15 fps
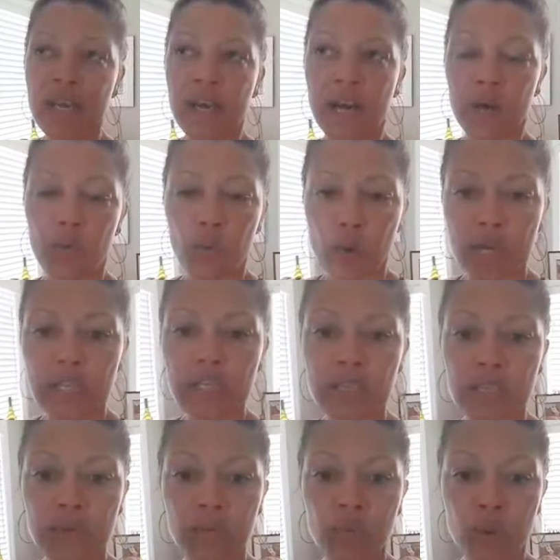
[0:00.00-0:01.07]
a
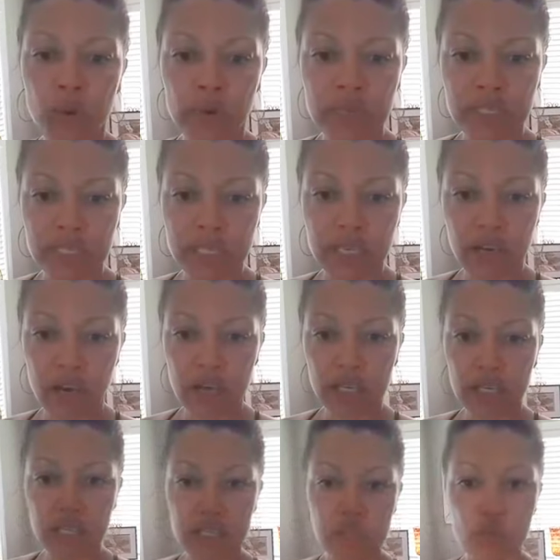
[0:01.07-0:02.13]
one-year warranty on
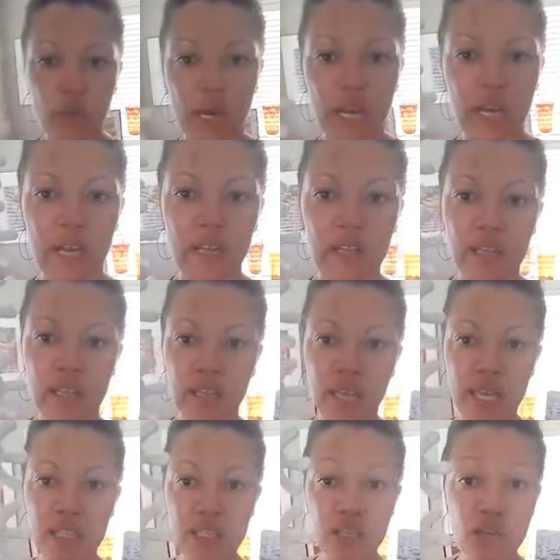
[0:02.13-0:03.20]
it as well.
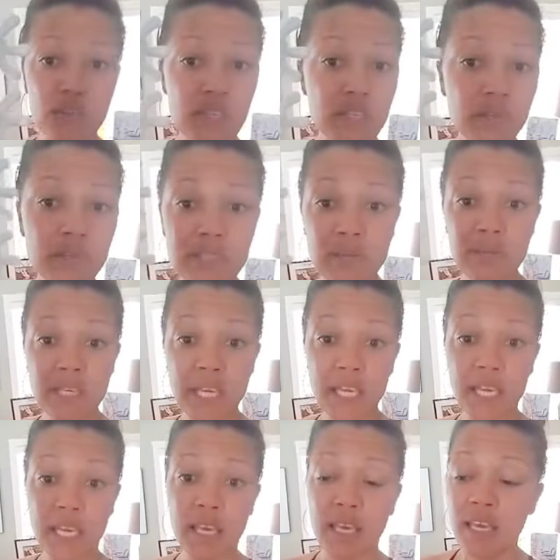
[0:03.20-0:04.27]
And so this was the
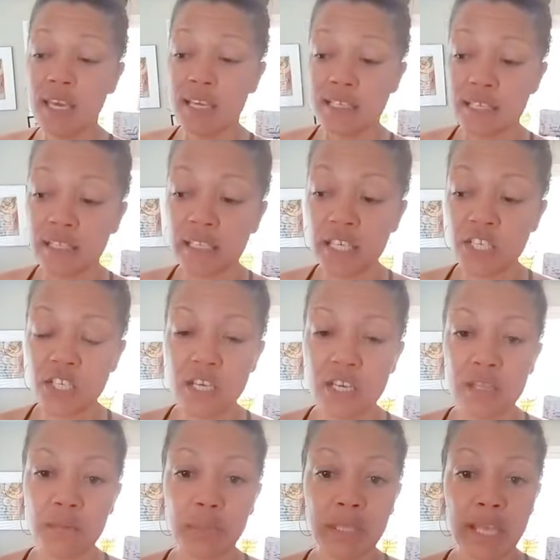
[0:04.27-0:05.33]
beginning. Talisha,
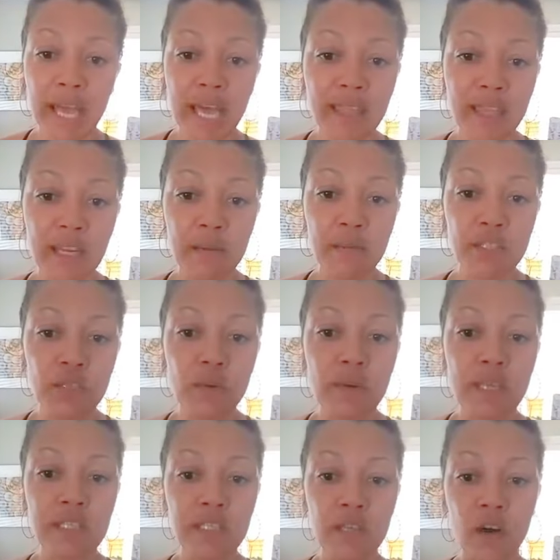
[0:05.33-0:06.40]
the plan that I'm
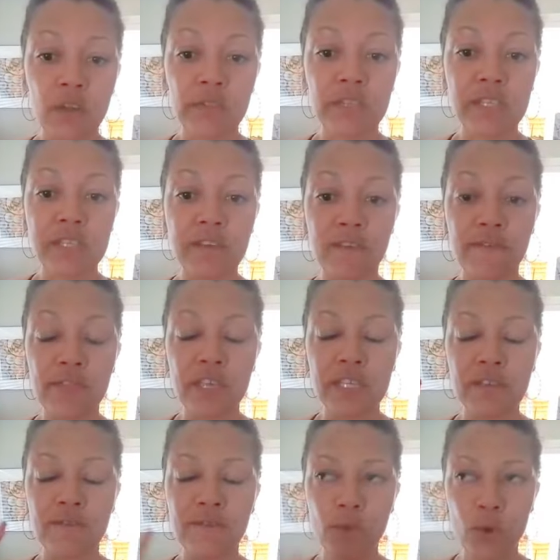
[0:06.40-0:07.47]
doing is called the
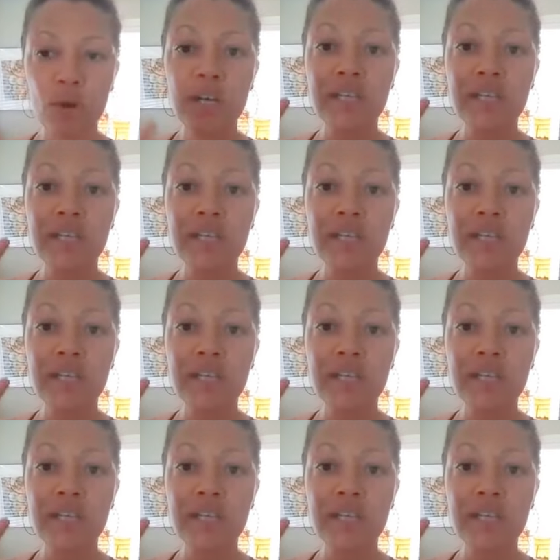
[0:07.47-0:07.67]
four